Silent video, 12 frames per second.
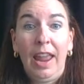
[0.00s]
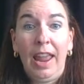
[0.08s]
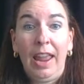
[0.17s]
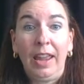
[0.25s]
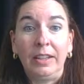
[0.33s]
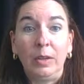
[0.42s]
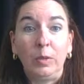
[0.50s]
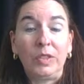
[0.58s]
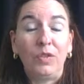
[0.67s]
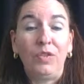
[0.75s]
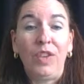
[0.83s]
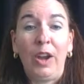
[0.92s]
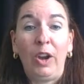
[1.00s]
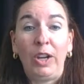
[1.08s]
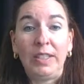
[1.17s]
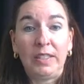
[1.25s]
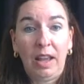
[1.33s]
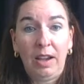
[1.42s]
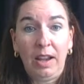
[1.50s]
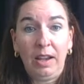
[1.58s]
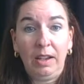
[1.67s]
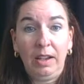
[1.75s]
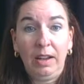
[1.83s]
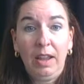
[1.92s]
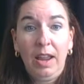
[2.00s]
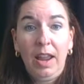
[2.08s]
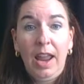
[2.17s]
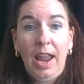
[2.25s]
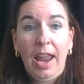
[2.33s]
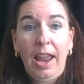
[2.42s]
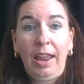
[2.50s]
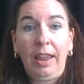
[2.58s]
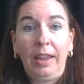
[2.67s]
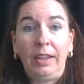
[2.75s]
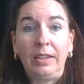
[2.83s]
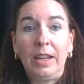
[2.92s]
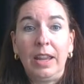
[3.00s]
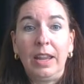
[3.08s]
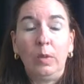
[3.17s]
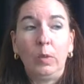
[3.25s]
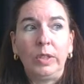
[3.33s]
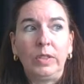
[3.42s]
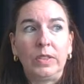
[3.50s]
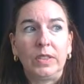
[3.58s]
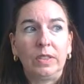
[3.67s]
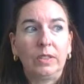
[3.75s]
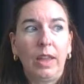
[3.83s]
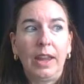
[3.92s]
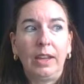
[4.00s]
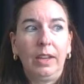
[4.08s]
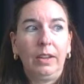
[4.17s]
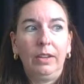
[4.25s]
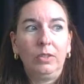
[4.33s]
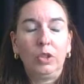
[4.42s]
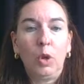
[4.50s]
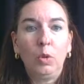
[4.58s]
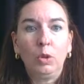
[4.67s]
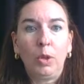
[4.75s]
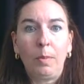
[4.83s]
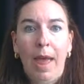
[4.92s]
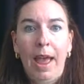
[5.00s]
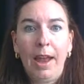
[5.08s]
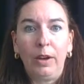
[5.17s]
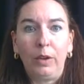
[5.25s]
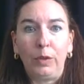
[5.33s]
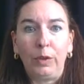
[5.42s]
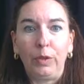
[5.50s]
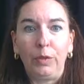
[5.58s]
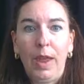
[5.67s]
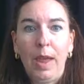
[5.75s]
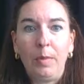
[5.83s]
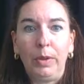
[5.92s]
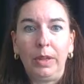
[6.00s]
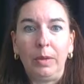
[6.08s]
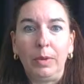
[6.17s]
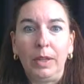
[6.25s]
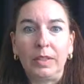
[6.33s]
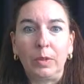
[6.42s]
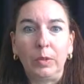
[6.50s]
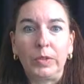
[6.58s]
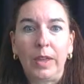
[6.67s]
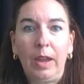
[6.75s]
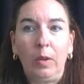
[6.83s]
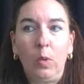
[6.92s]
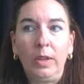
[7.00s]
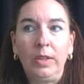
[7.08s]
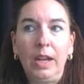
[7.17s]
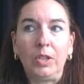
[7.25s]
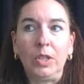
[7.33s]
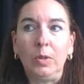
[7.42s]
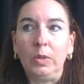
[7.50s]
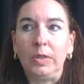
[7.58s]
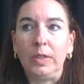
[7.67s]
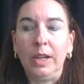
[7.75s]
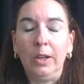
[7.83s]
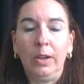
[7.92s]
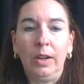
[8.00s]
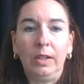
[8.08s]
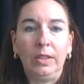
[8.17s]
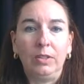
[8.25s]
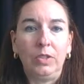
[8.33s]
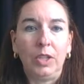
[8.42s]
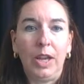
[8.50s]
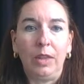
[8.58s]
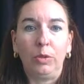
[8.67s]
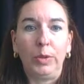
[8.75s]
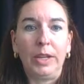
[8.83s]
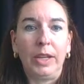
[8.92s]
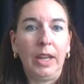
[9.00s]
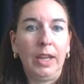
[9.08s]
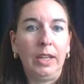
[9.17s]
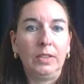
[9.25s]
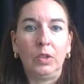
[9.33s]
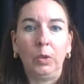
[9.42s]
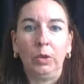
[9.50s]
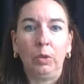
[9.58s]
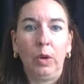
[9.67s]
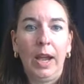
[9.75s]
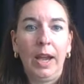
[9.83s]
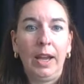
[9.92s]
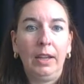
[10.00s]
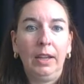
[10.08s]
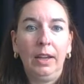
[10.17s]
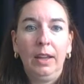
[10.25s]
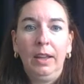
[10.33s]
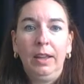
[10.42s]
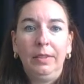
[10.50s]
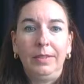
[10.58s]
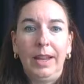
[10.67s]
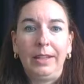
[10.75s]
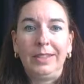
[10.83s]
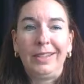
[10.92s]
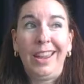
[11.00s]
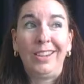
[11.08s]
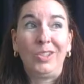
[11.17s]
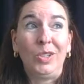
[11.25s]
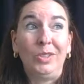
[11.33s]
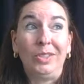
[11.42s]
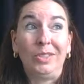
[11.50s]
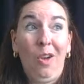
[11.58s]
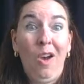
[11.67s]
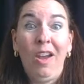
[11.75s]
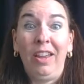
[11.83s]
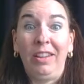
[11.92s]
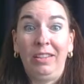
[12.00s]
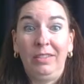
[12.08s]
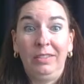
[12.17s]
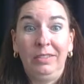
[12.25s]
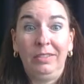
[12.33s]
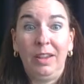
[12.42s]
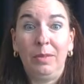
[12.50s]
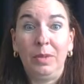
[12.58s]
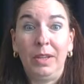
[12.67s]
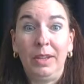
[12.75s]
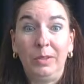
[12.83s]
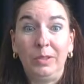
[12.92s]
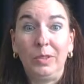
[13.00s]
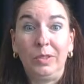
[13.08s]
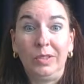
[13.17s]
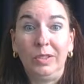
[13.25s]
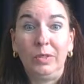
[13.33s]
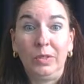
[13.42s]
and it was very sudden. And it was like so traumatic for the family because it was like one day she was here and she had three kids doing great. Next day she's gone. I mean, it was